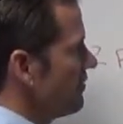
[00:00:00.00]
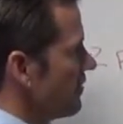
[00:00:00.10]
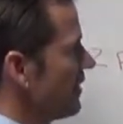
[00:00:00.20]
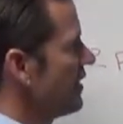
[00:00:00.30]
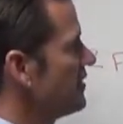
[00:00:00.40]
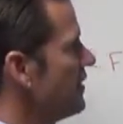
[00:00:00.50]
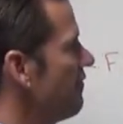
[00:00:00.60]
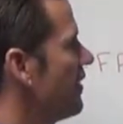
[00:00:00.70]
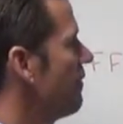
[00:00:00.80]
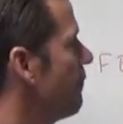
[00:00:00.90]
to the least
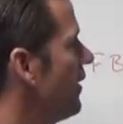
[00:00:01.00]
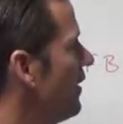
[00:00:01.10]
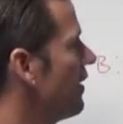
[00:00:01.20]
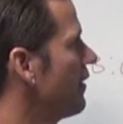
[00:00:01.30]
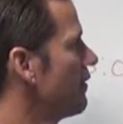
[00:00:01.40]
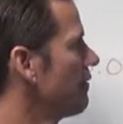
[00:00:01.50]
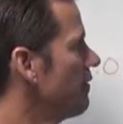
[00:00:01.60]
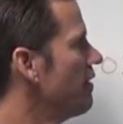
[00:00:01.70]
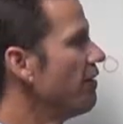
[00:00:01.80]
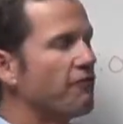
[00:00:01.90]
significant bit here
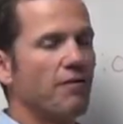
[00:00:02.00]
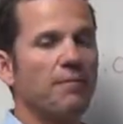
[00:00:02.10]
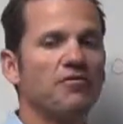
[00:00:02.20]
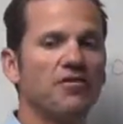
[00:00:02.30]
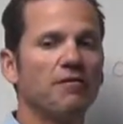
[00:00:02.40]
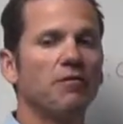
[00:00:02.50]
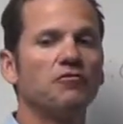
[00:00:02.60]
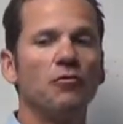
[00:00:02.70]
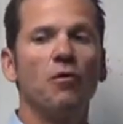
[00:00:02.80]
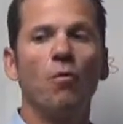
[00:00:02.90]
from a 0
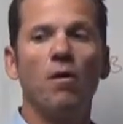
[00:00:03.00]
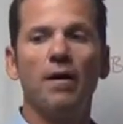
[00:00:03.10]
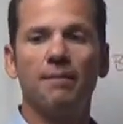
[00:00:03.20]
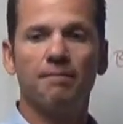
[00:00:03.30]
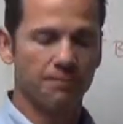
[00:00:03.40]
to a 1.